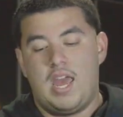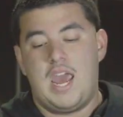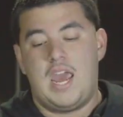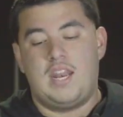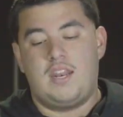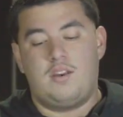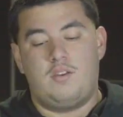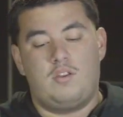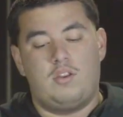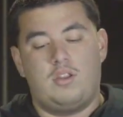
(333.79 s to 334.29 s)

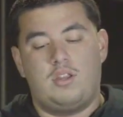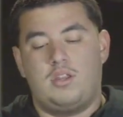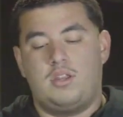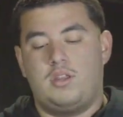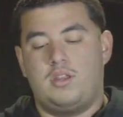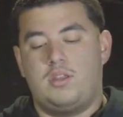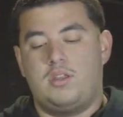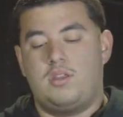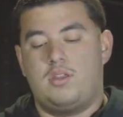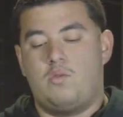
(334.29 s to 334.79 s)
And
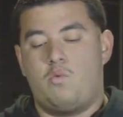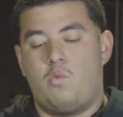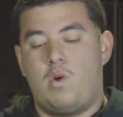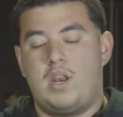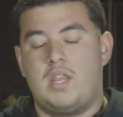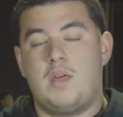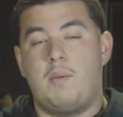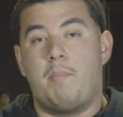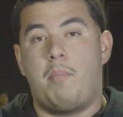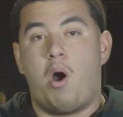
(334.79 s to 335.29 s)

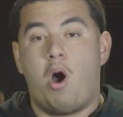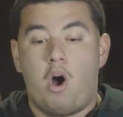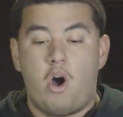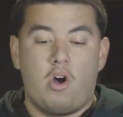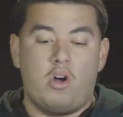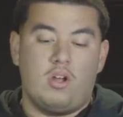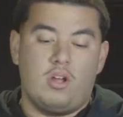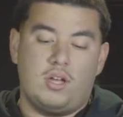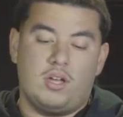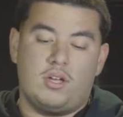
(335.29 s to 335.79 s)
when the
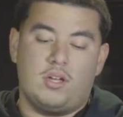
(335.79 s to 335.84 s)
ball